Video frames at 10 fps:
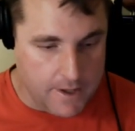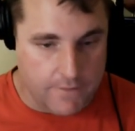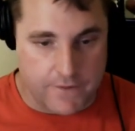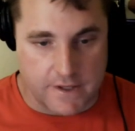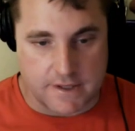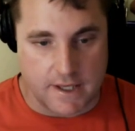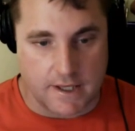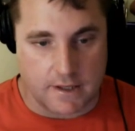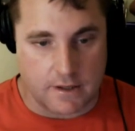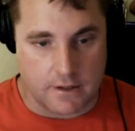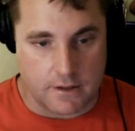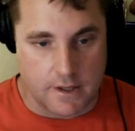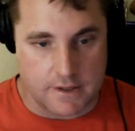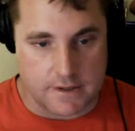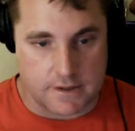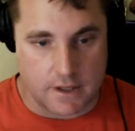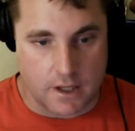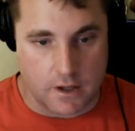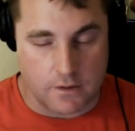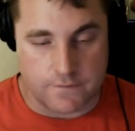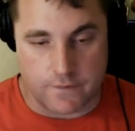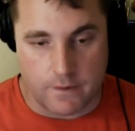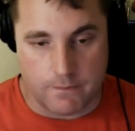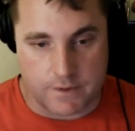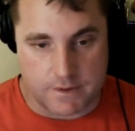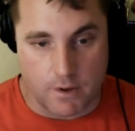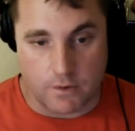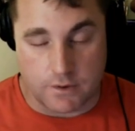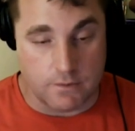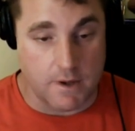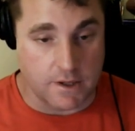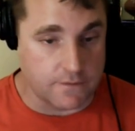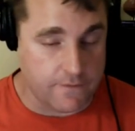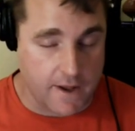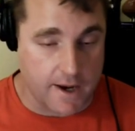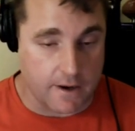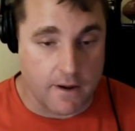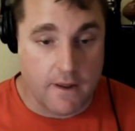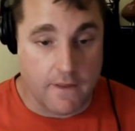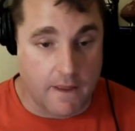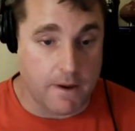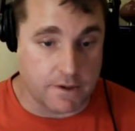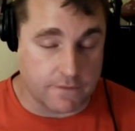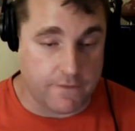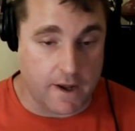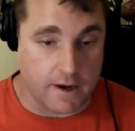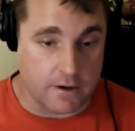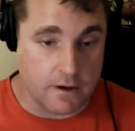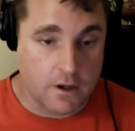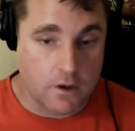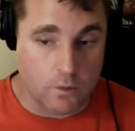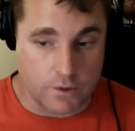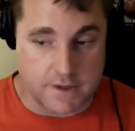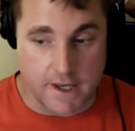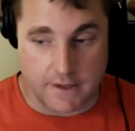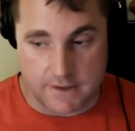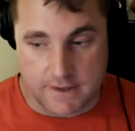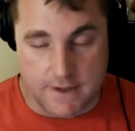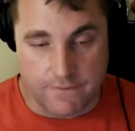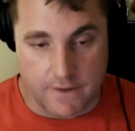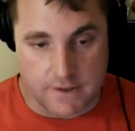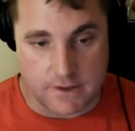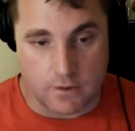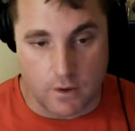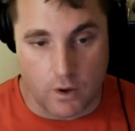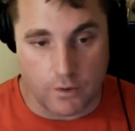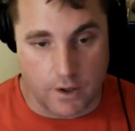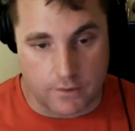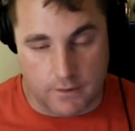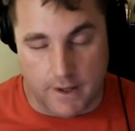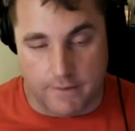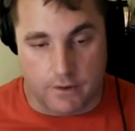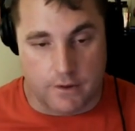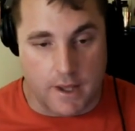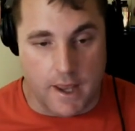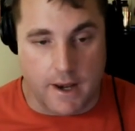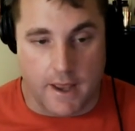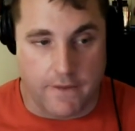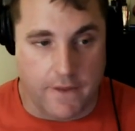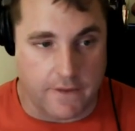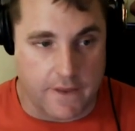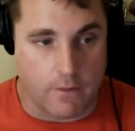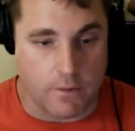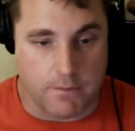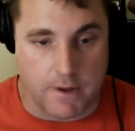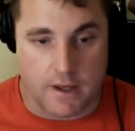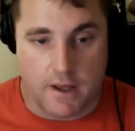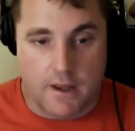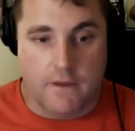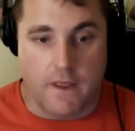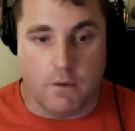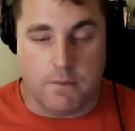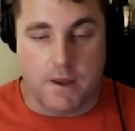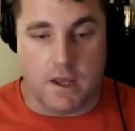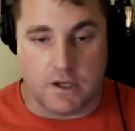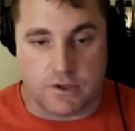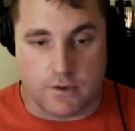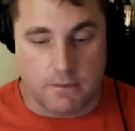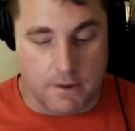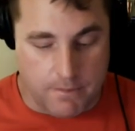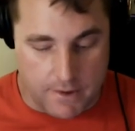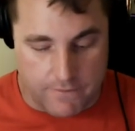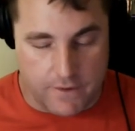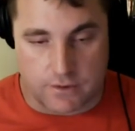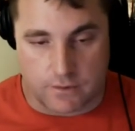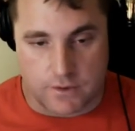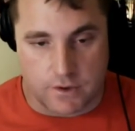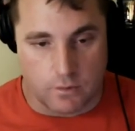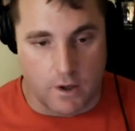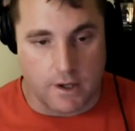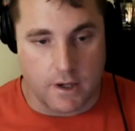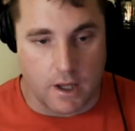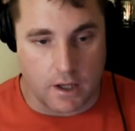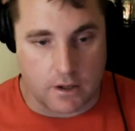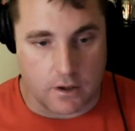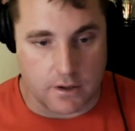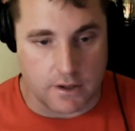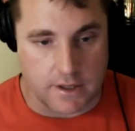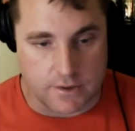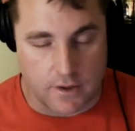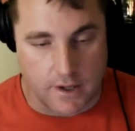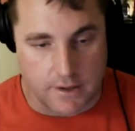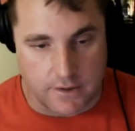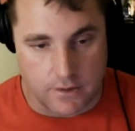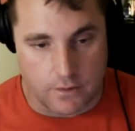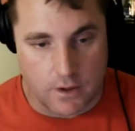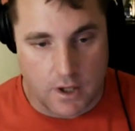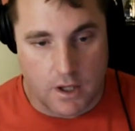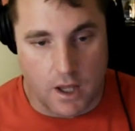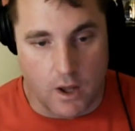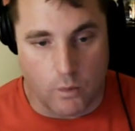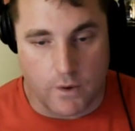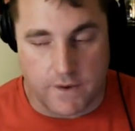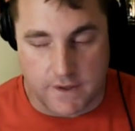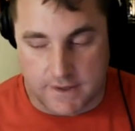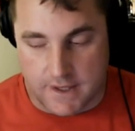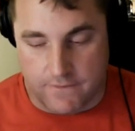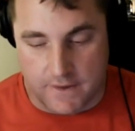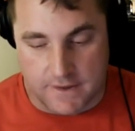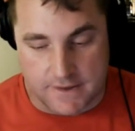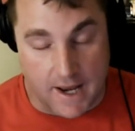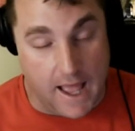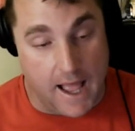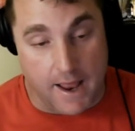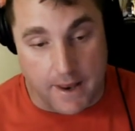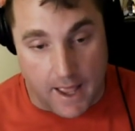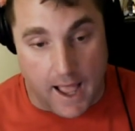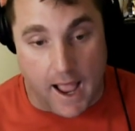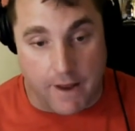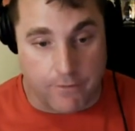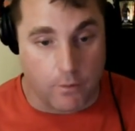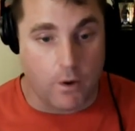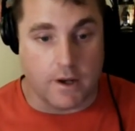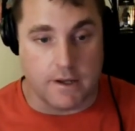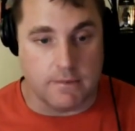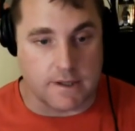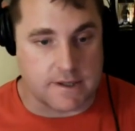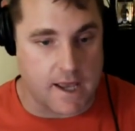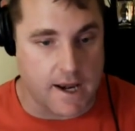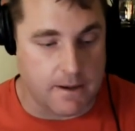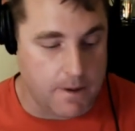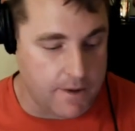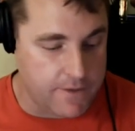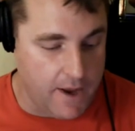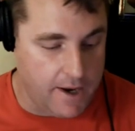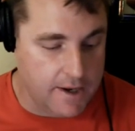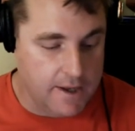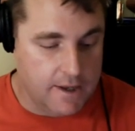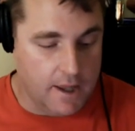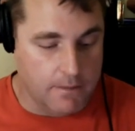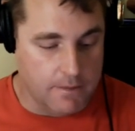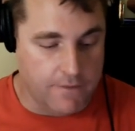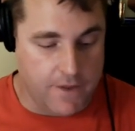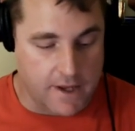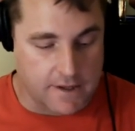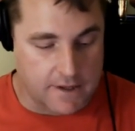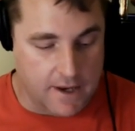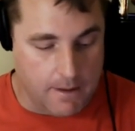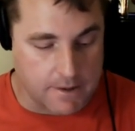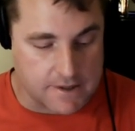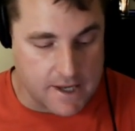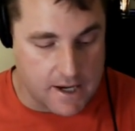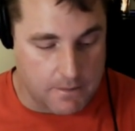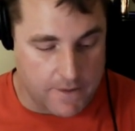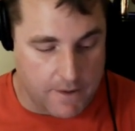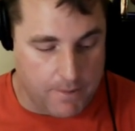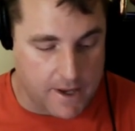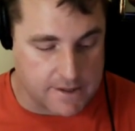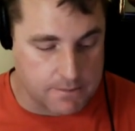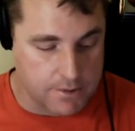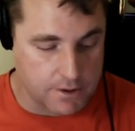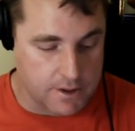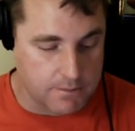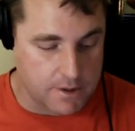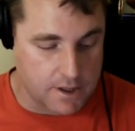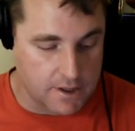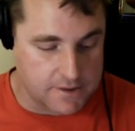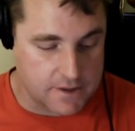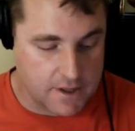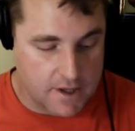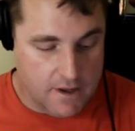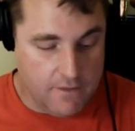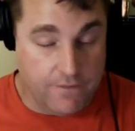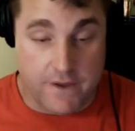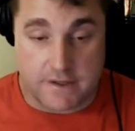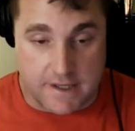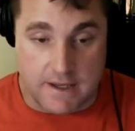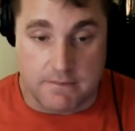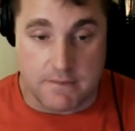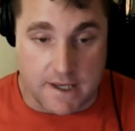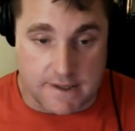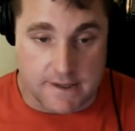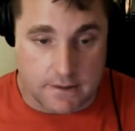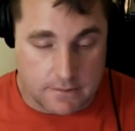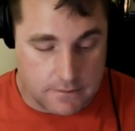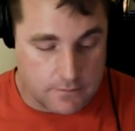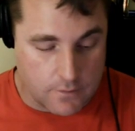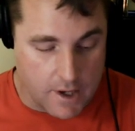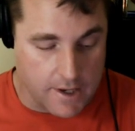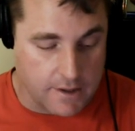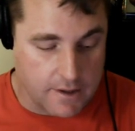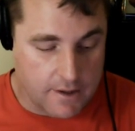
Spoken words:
if this thing is goes from smoke to major fire, that major fire will take this defense to a whole nother level. And I think that would be extremely beneficial to what Clark Lee is trying to do with this defense. And I for one, am excited about that. I'm excited about that possibility because this team needs it, right?